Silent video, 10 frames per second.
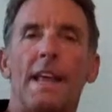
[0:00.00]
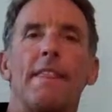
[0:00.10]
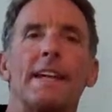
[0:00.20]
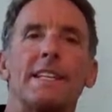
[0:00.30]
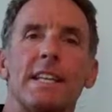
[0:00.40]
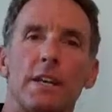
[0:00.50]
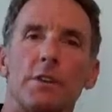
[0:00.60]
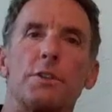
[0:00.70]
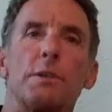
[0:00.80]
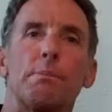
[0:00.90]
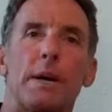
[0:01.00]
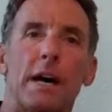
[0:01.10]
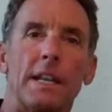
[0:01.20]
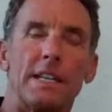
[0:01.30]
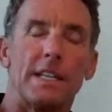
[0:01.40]
that tells your
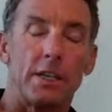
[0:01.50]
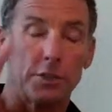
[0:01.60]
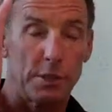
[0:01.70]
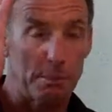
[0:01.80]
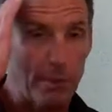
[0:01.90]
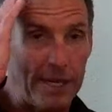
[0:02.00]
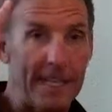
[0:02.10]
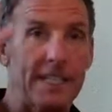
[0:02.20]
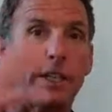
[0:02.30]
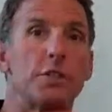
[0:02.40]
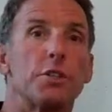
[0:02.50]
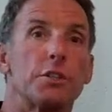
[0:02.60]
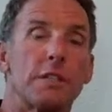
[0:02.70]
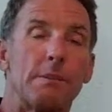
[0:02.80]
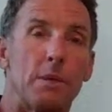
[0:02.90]
body, tells your brain, tells your
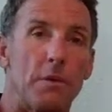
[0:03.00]
stomach.